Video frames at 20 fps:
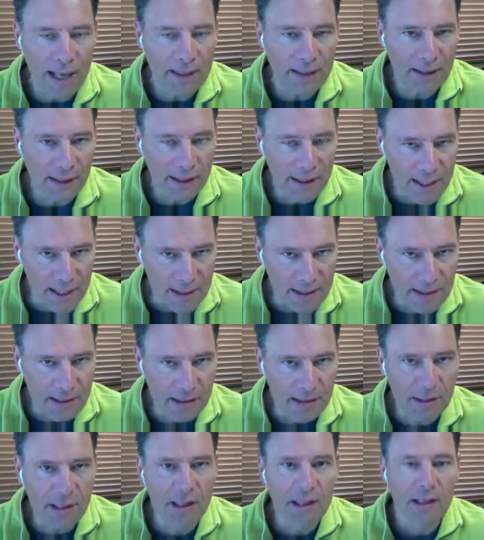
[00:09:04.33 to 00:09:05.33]

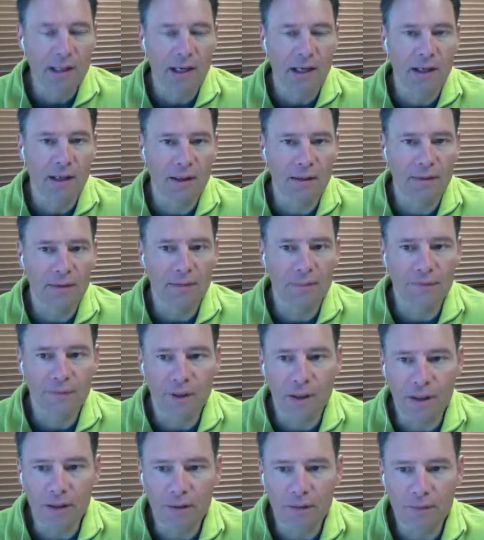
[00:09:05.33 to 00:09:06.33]
list of
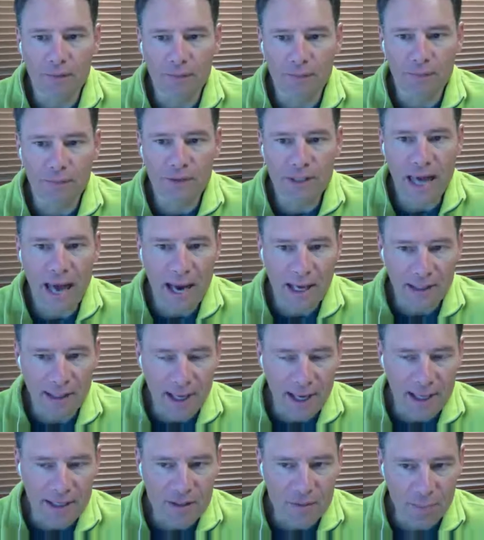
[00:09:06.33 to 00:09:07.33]

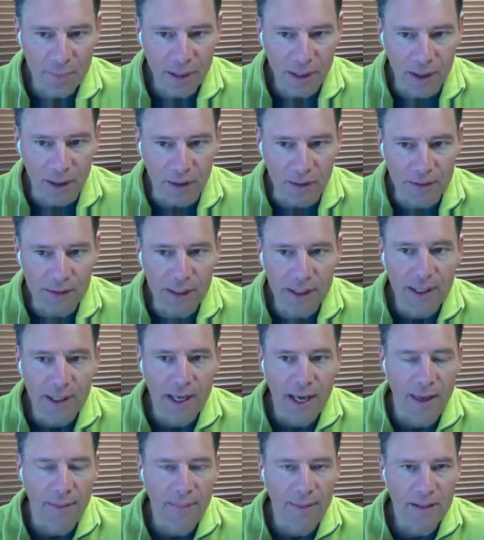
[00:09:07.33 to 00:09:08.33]
taglines built,
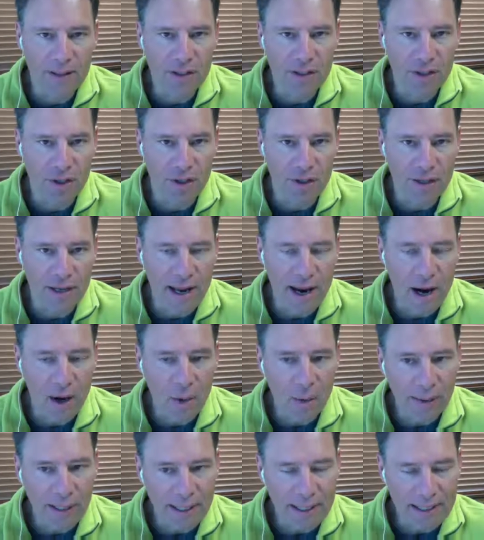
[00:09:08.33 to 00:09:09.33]
and then start
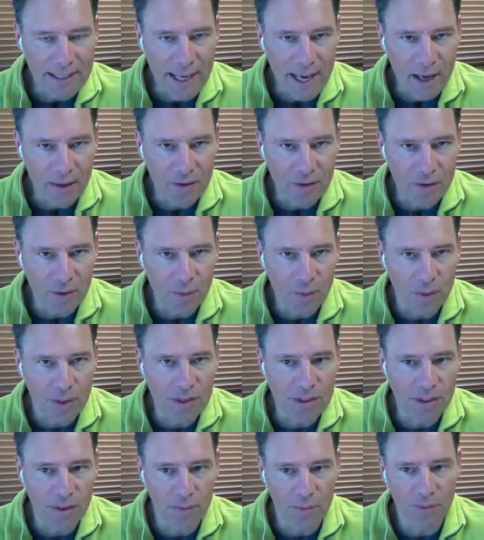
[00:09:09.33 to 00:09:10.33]
narrowing it down to the
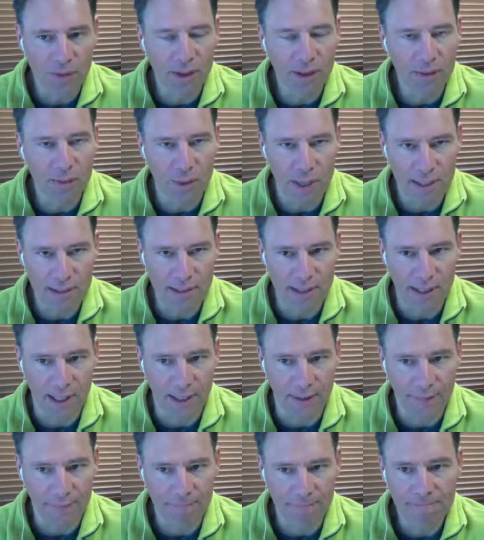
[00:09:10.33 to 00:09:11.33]
ones that really
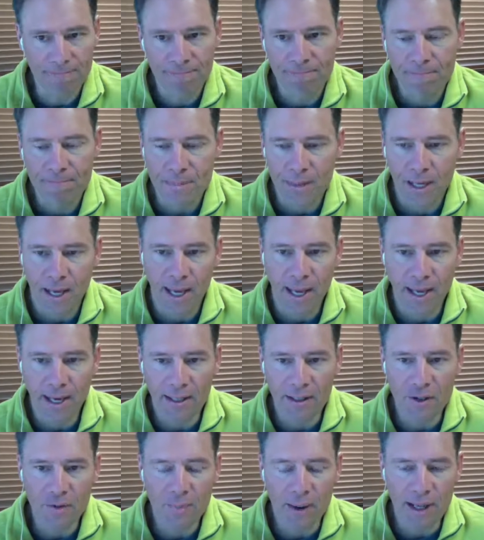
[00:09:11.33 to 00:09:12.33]
resonate.
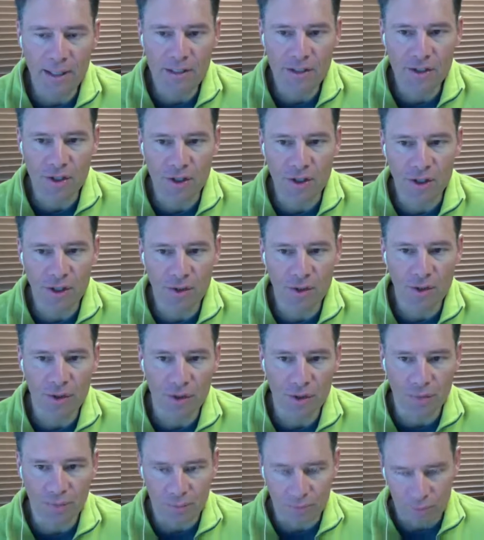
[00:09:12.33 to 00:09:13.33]
And you might start
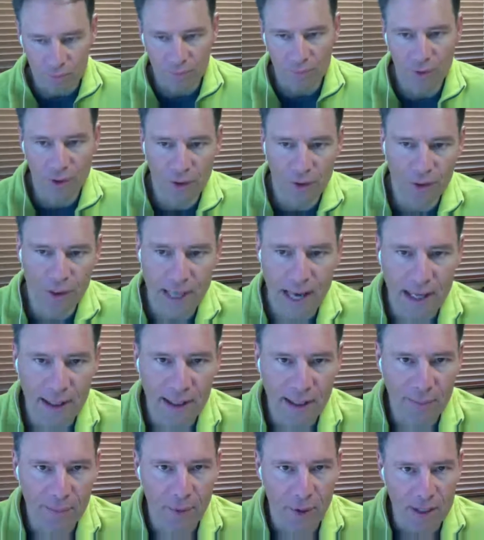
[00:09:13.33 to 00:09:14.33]
your
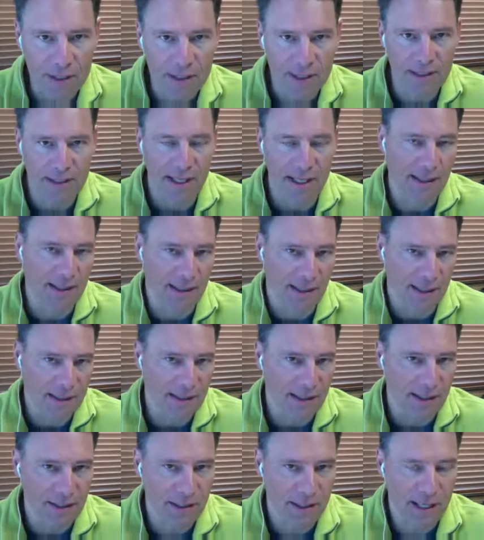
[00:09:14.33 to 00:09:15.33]
tagline process like this.
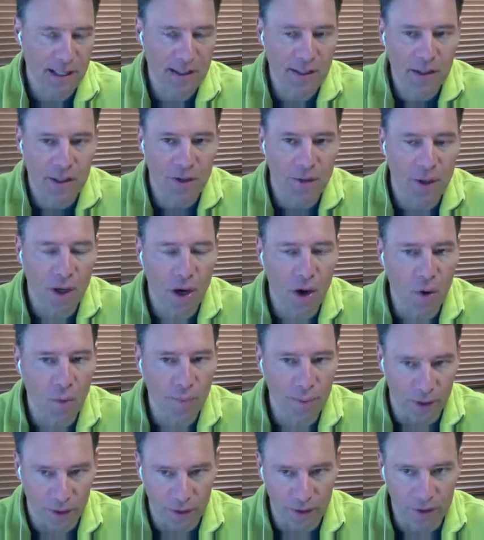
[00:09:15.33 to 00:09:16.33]
Let's say that you're a home
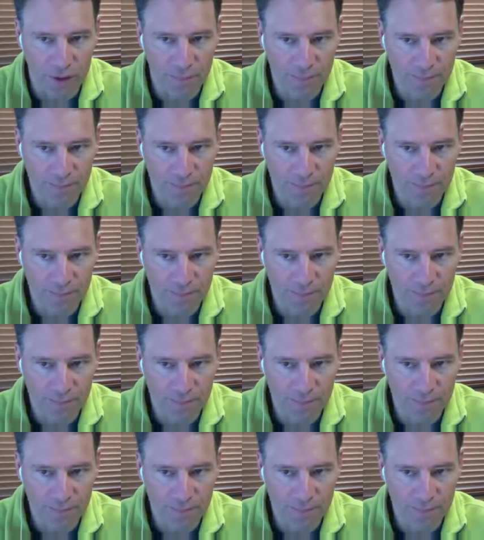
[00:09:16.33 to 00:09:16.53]
builder,